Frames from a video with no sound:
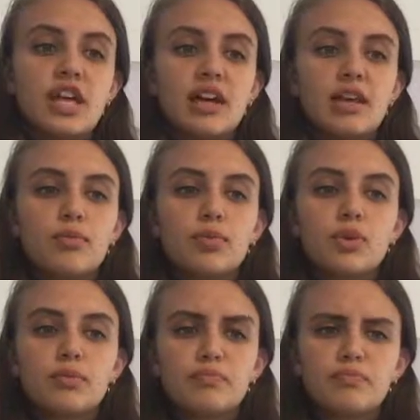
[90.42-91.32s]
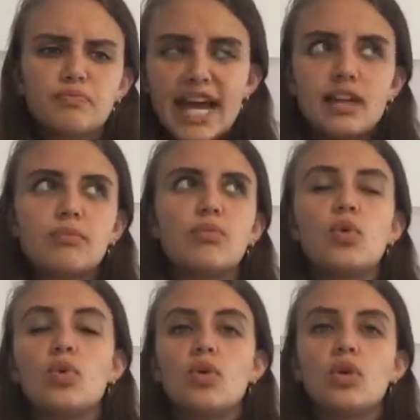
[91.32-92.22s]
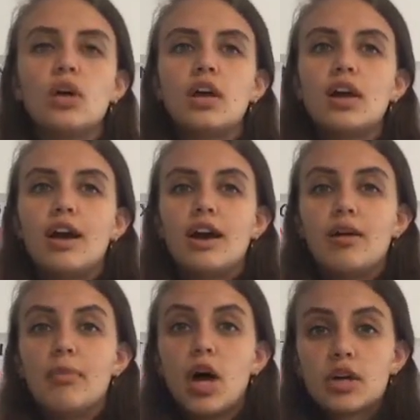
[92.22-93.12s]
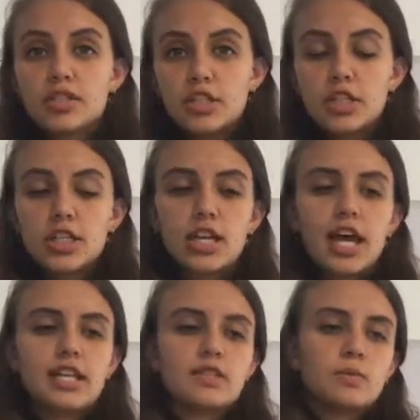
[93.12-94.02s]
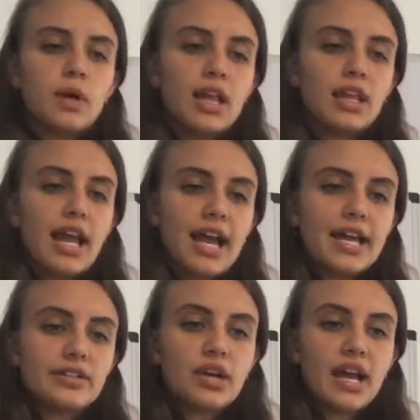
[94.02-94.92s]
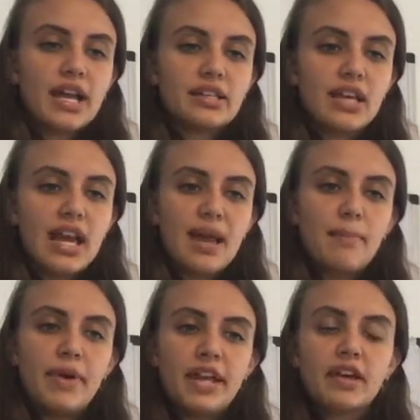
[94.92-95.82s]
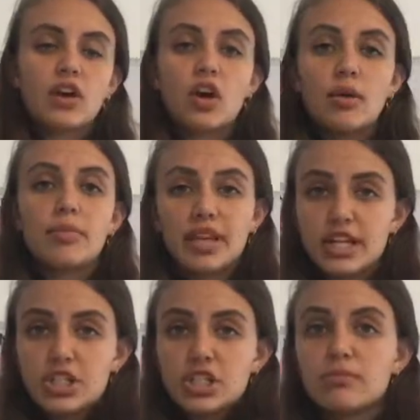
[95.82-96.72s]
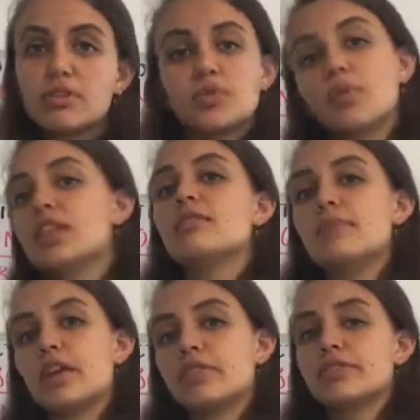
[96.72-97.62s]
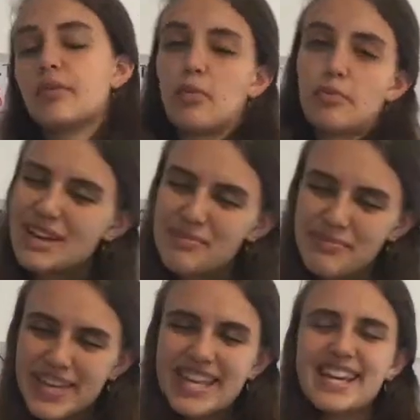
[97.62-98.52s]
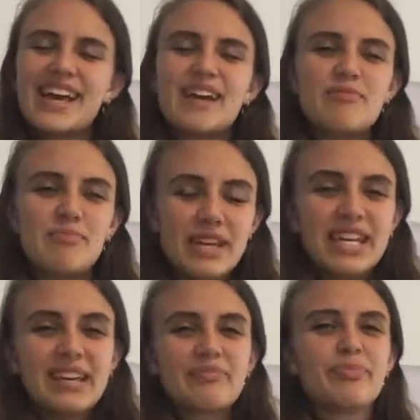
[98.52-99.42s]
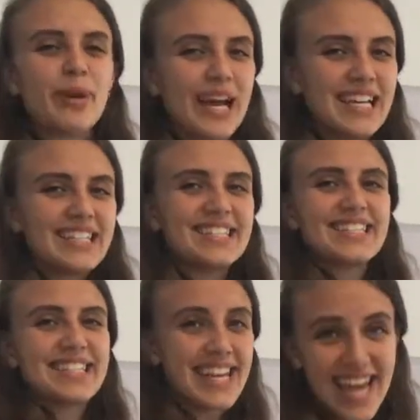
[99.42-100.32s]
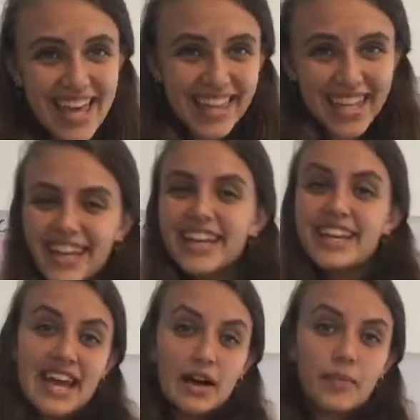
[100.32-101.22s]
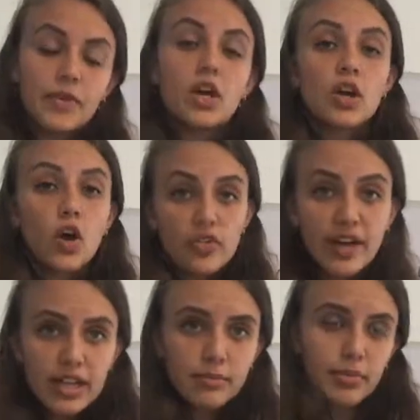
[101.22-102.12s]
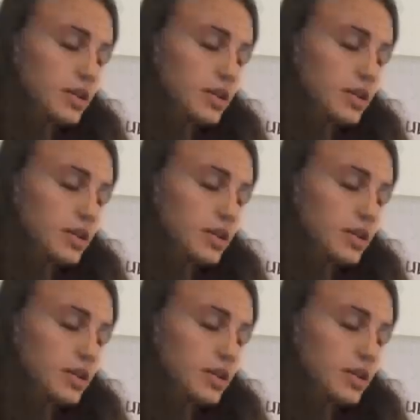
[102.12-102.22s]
that it will add more oxygen, as well as creates a better combination between the metals that will be being brazed together. Now, covalent